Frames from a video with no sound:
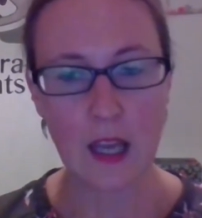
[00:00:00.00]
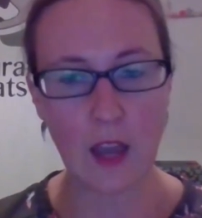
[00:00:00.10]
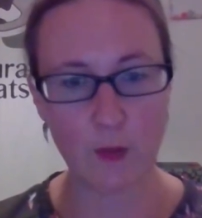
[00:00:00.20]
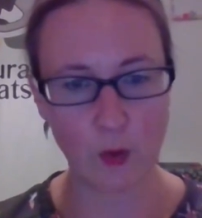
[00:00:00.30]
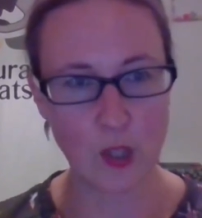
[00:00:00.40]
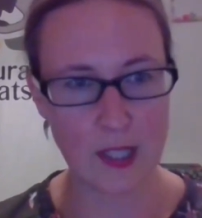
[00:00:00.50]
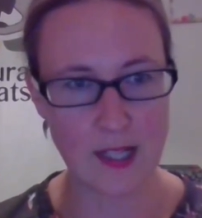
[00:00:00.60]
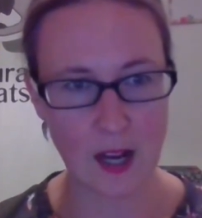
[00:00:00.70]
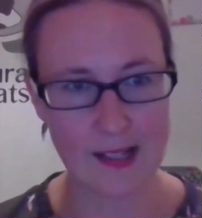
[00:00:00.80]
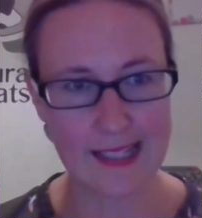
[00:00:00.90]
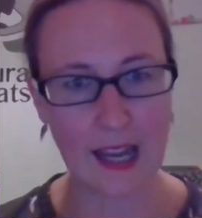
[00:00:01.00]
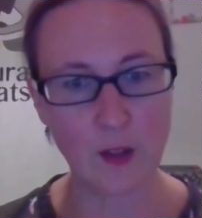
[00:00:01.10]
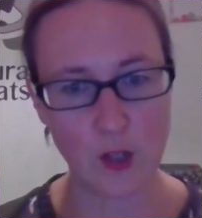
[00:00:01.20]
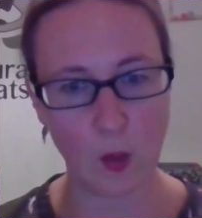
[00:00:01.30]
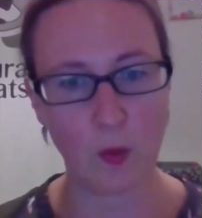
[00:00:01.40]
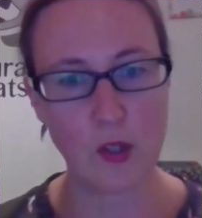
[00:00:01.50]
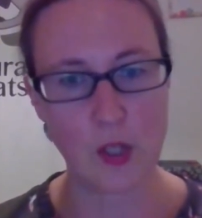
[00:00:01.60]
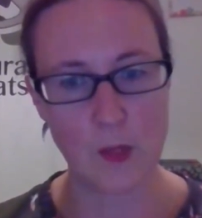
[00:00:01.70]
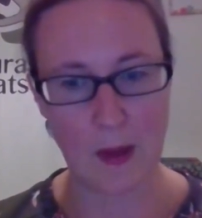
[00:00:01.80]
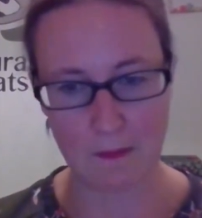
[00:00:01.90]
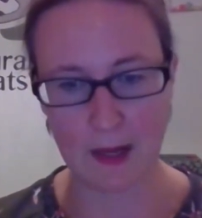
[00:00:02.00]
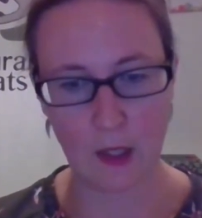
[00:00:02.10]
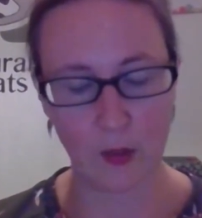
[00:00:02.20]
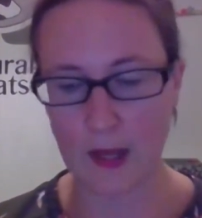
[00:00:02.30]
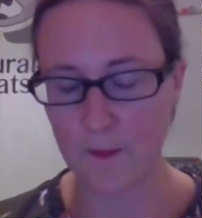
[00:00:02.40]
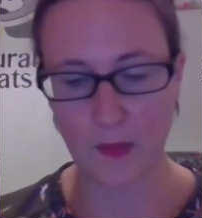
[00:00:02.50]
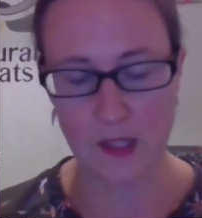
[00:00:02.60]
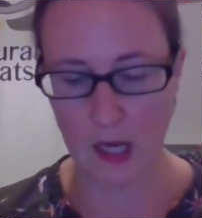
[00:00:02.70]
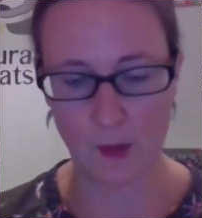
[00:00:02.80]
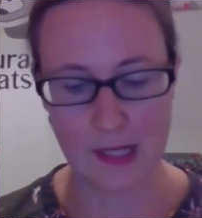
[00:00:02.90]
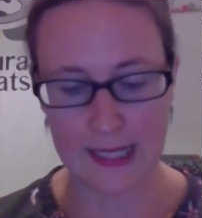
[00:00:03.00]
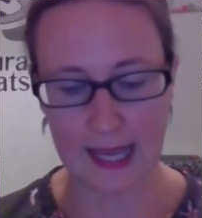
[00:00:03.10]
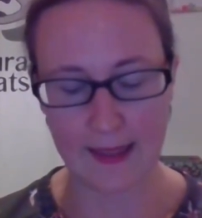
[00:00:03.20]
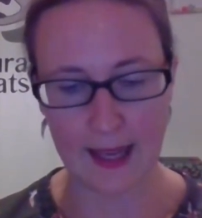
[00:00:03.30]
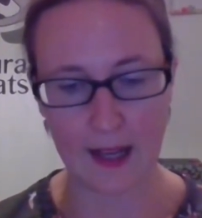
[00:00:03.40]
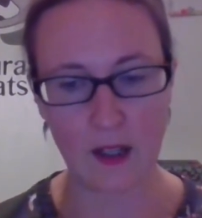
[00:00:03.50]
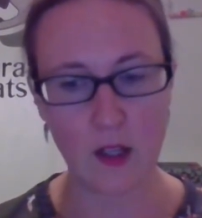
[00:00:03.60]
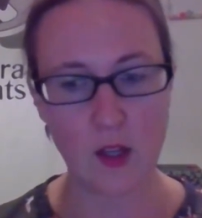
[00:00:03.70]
If you're just starting out and you don't want to spend money on it, totally get that.